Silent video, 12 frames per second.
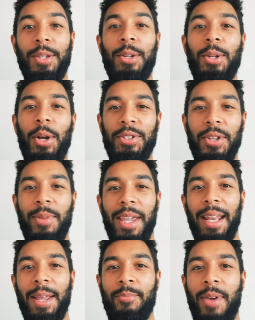You can also make
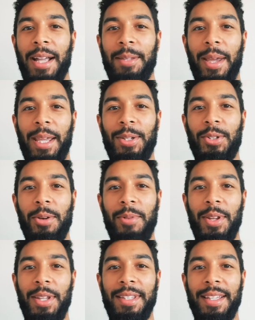an impact by
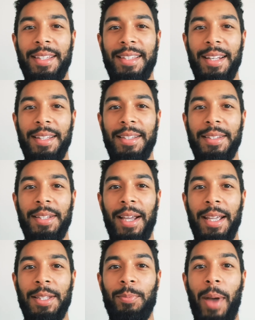contributing to citizen
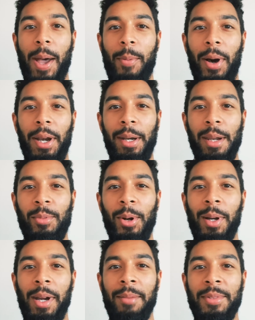science biomonitoring
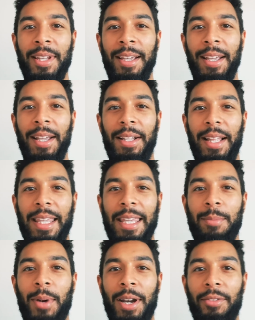programs like
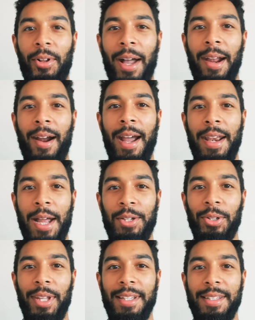eButterfly or
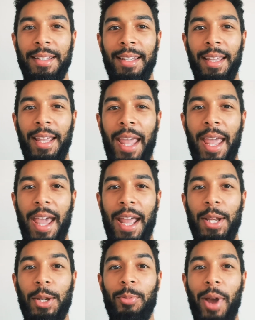iNaturalist. And
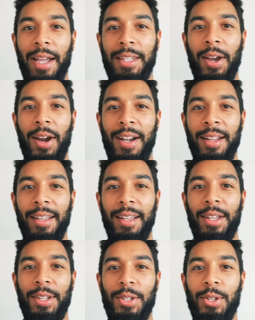in your backyard,
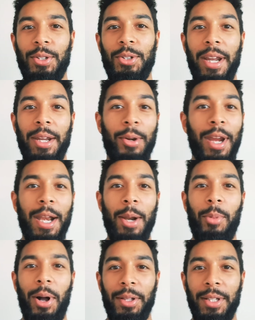you can try creating a
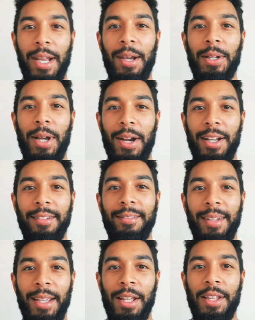pollinator
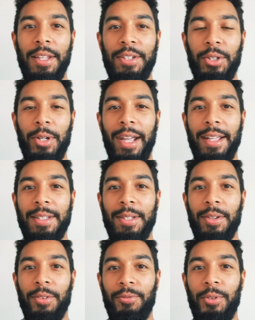garden. This creates
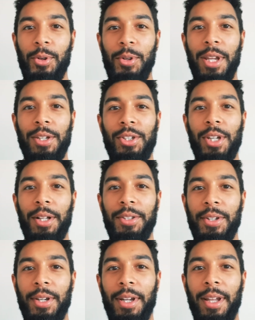food and
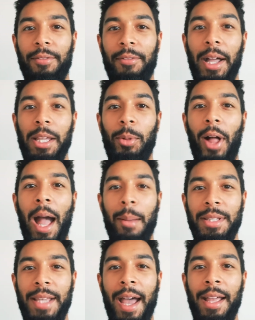shelter and valuable
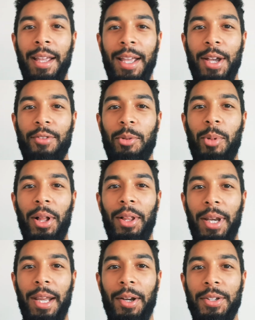habitat for
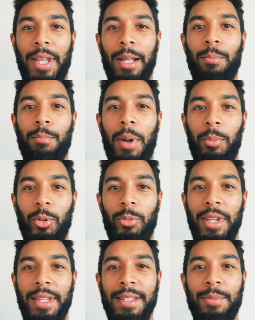pollinators like
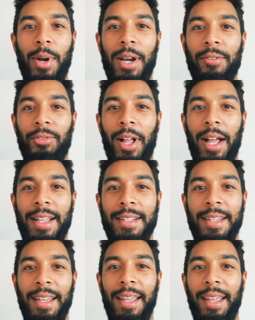bumblebees,
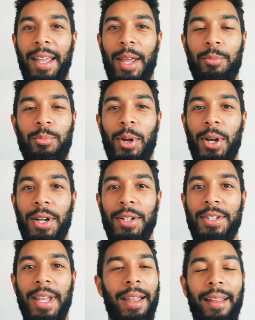butterflies, and
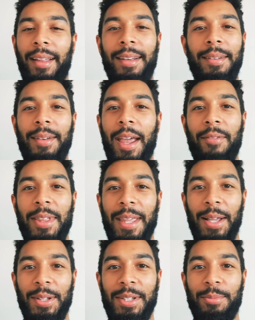birds, and everything
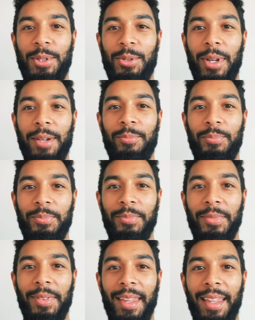else in
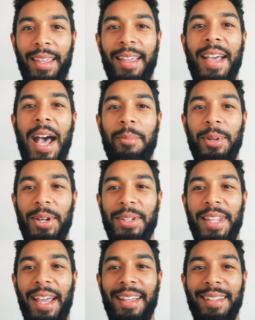between. Happy Earth
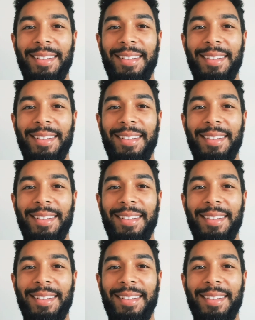Day!